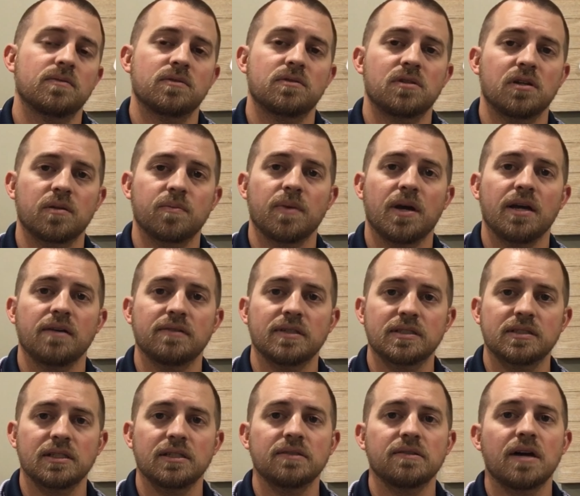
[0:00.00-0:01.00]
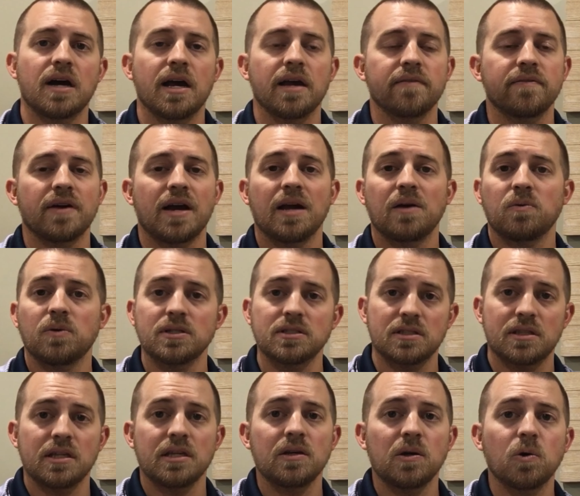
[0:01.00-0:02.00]
took my listing live. I was
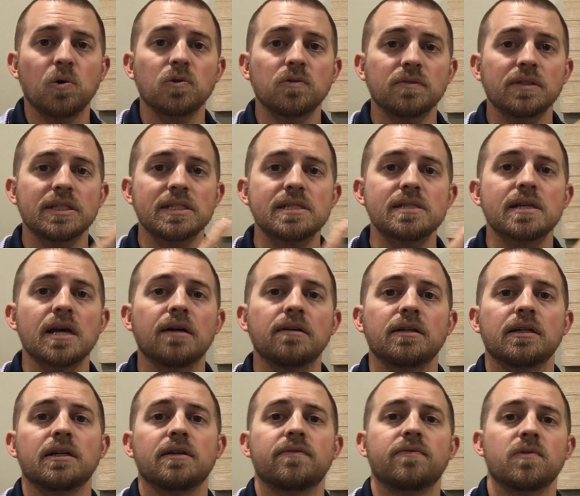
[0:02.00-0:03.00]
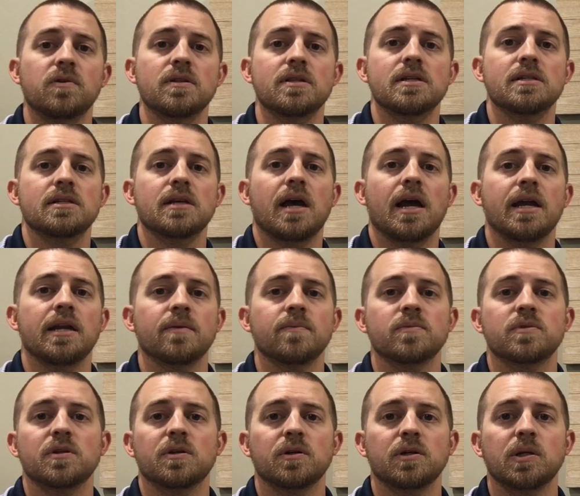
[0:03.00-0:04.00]
the only seller for this item,
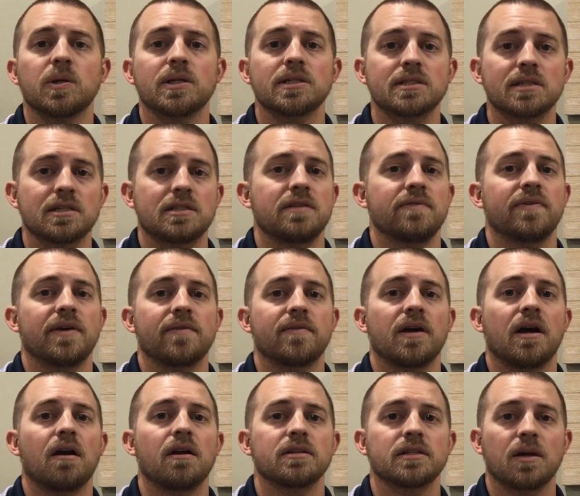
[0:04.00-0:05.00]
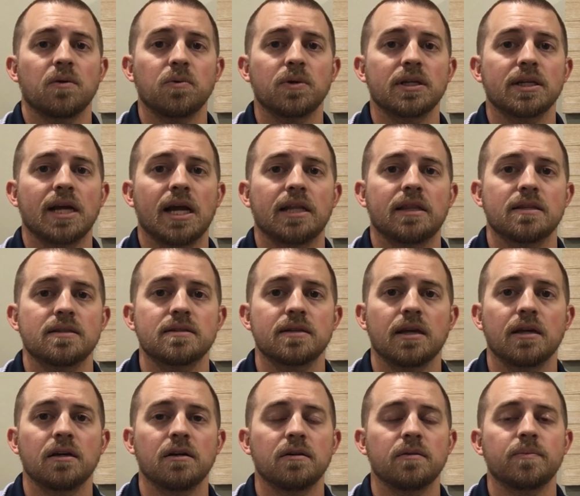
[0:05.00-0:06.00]
so at $65 I would have got the
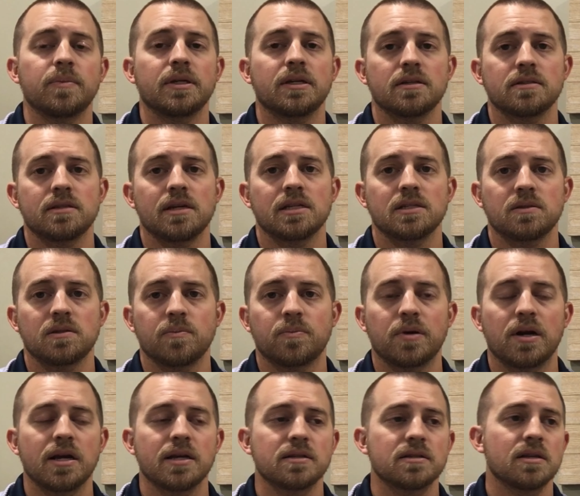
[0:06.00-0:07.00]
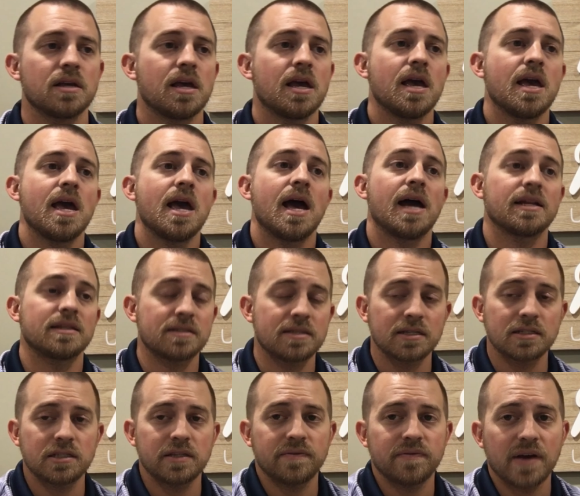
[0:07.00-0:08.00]
sale because that's the price. At
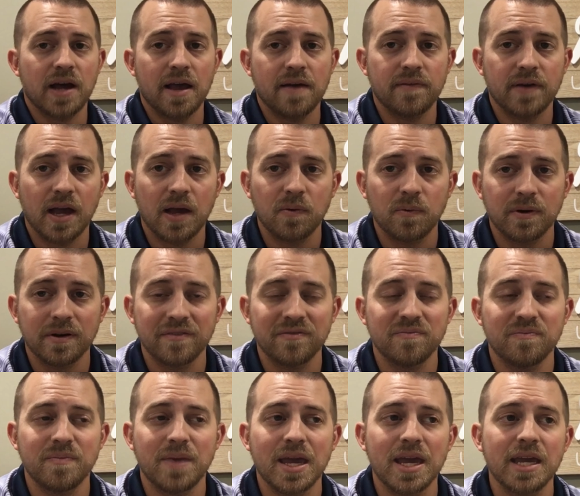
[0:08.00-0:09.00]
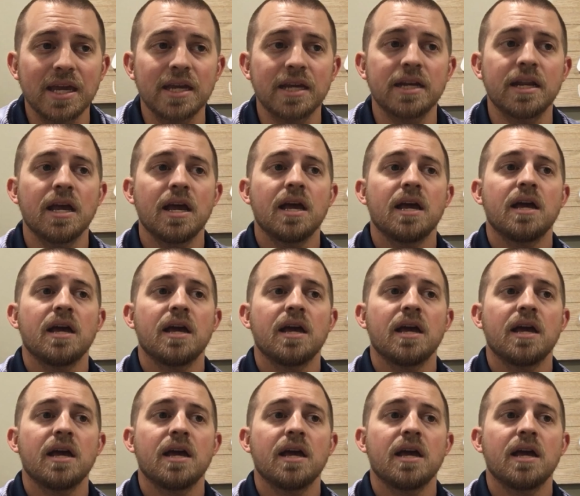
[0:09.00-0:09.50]
$65 I would have made